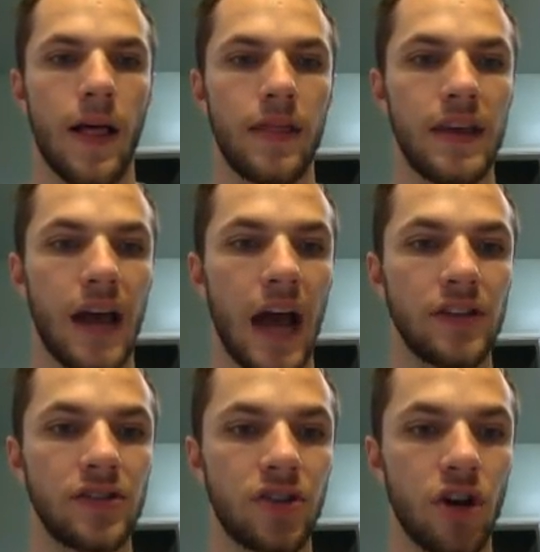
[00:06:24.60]
The
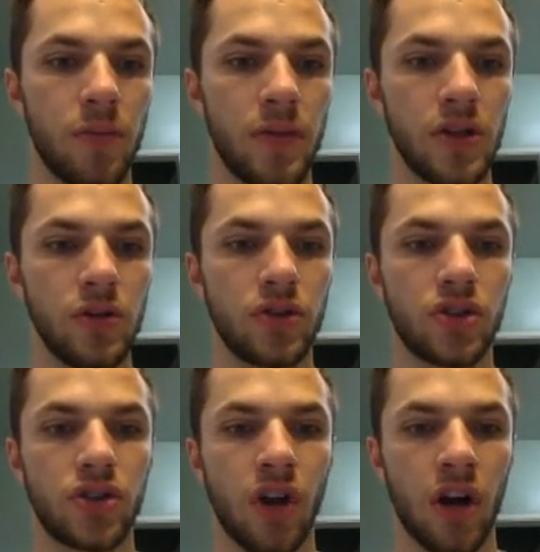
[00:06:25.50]
isotope that you
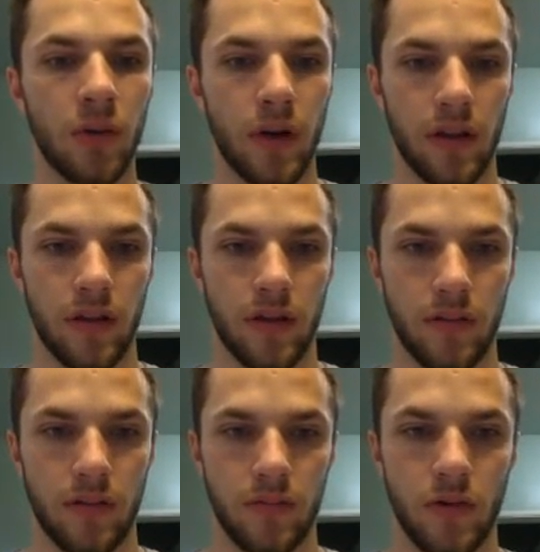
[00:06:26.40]
start with,
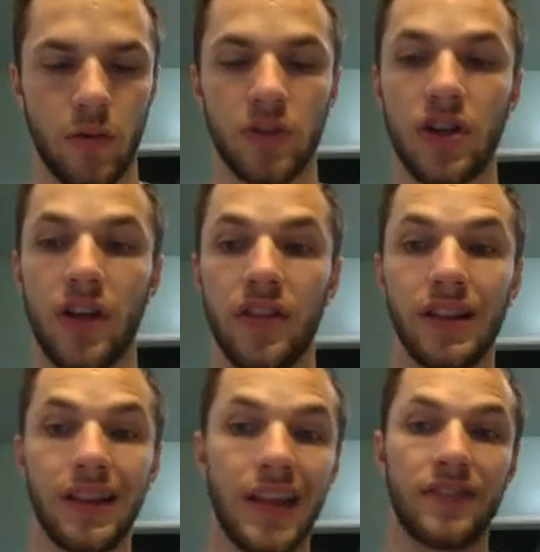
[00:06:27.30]
what's on the
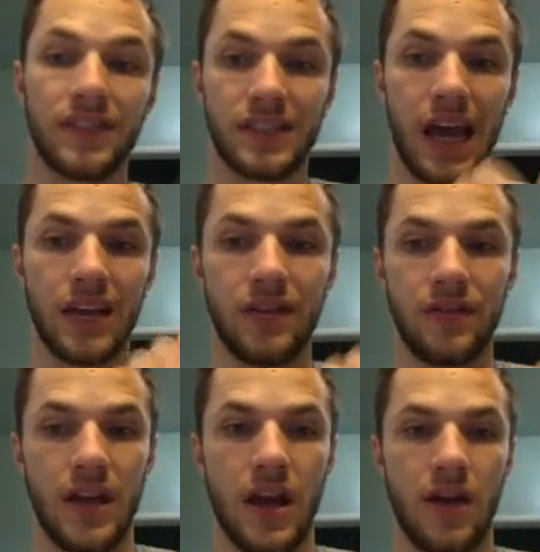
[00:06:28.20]
left side of
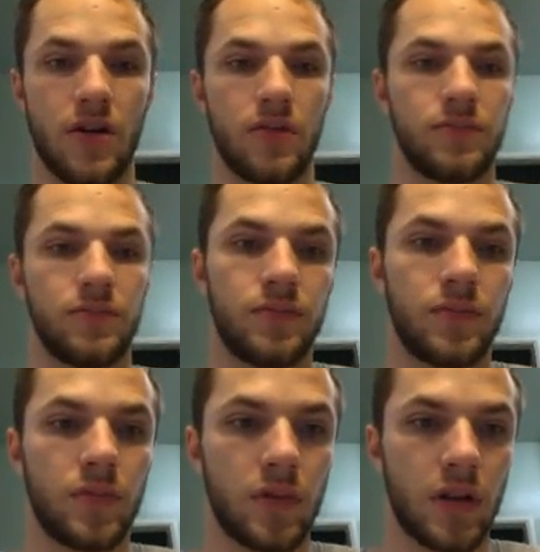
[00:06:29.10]
the arrow,
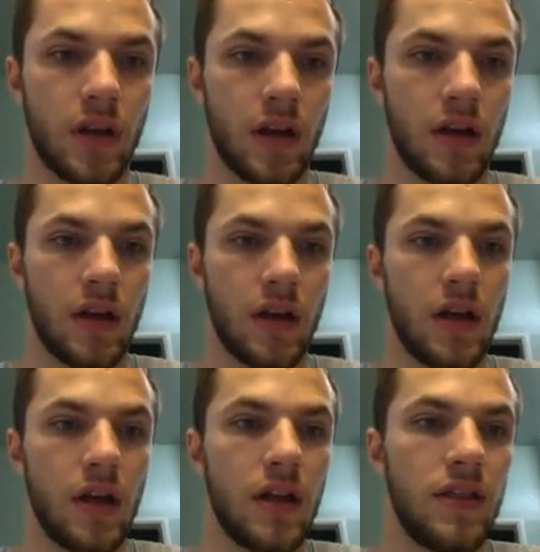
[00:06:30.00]
okay,
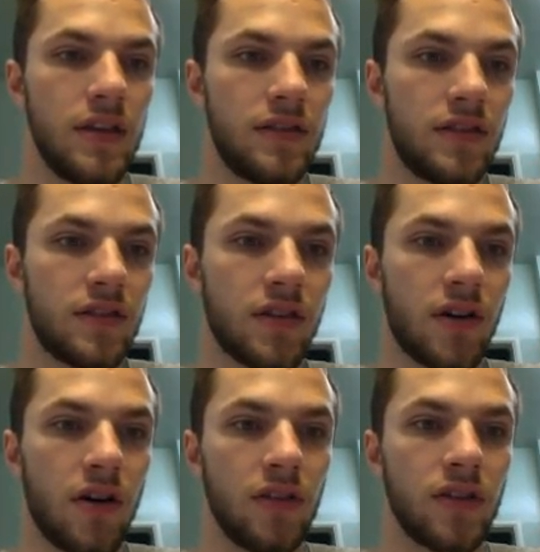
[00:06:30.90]
this is
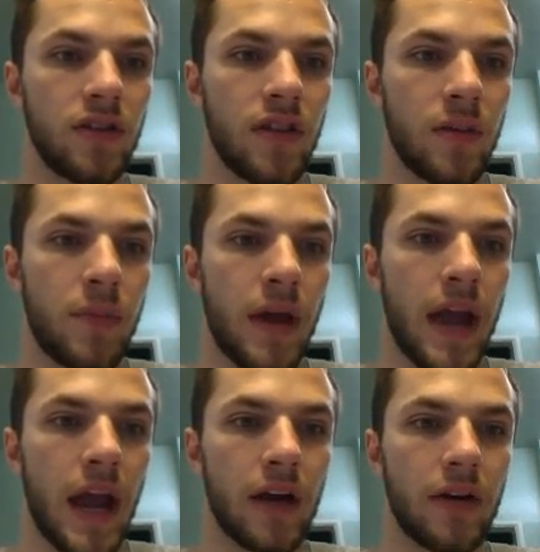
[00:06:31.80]
called the
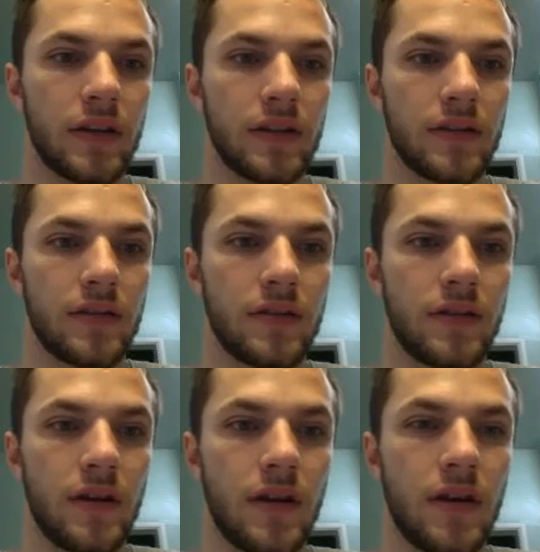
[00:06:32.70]
parent
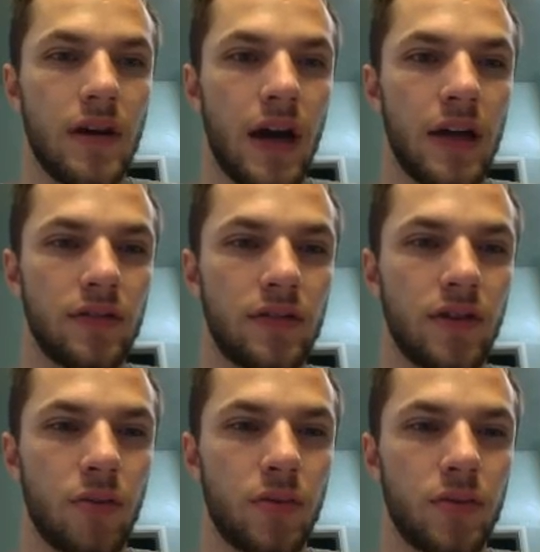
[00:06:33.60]
isotope.